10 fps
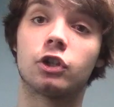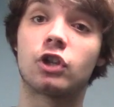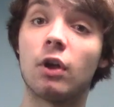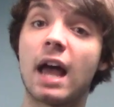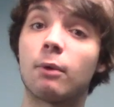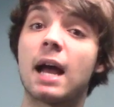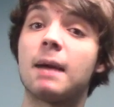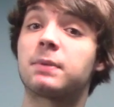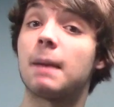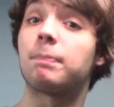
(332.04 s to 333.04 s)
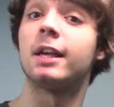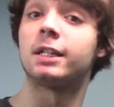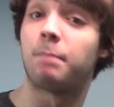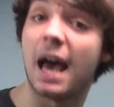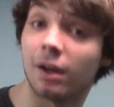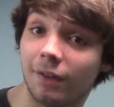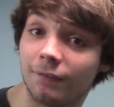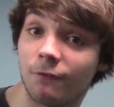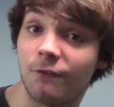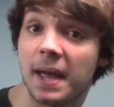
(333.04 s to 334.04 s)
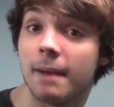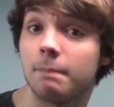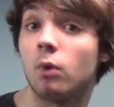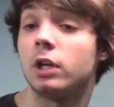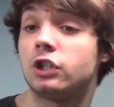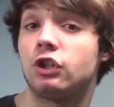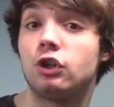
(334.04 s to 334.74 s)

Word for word: So that wraps up this battle of the fanboys.